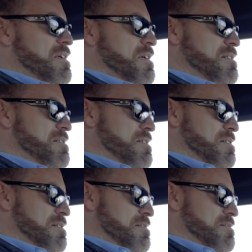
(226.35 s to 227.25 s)
And
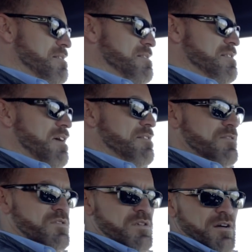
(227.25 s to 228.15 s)
the design in
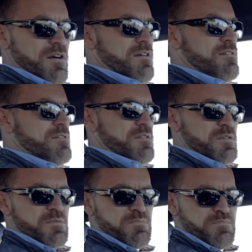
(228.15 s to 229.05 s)
this car
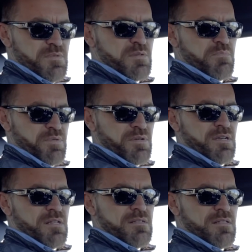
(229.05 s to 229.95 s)
is
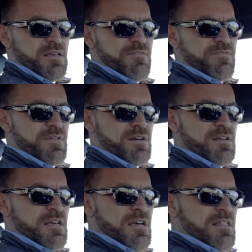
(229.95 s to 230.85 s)
brilliant. They've
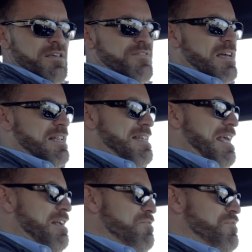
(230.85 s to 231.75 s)
kind of
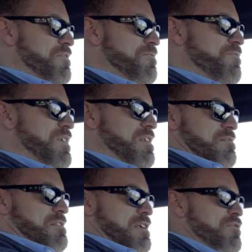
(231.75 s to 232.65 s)
nailed the
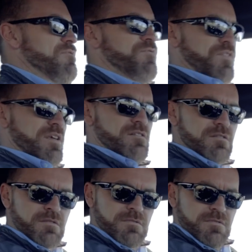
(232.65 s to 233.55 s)
feel. Like, you
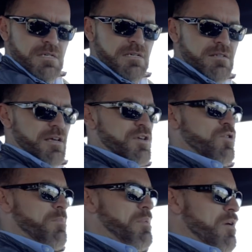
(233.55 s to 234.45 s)
feel like
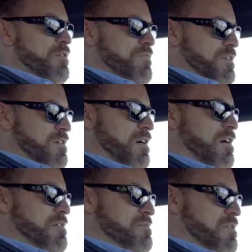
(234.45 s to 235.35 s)
you're a part of the
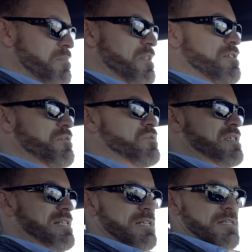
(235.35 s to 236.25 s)
car the minute you
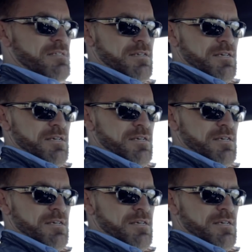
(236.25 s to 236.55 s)
sit in it.